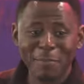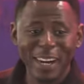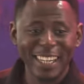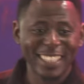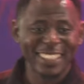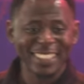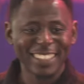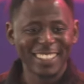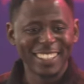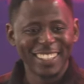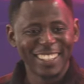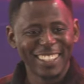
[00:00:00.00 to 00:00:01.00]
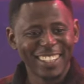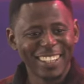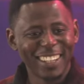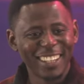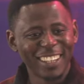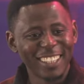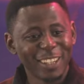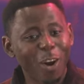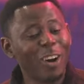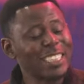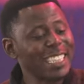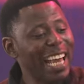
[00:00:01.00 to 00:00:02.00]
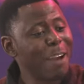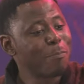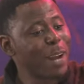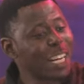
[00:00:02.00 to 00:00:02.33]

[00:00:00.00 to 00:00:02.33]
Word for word: get married. Until I